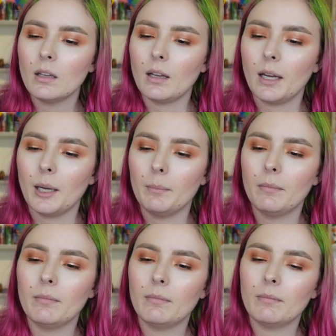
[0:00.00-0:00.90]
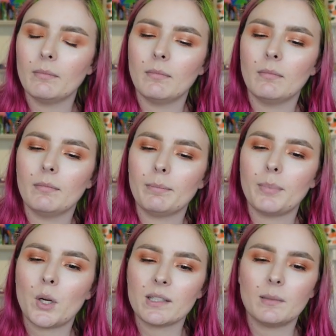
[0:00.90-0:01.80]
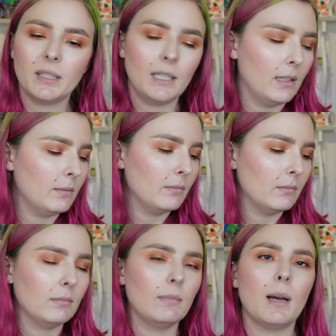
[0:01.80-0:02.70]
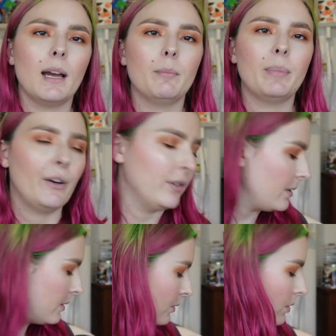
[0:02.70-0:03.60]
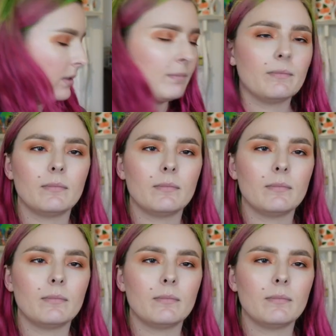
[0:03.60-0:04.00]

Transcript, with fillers: Um, possibly my parents or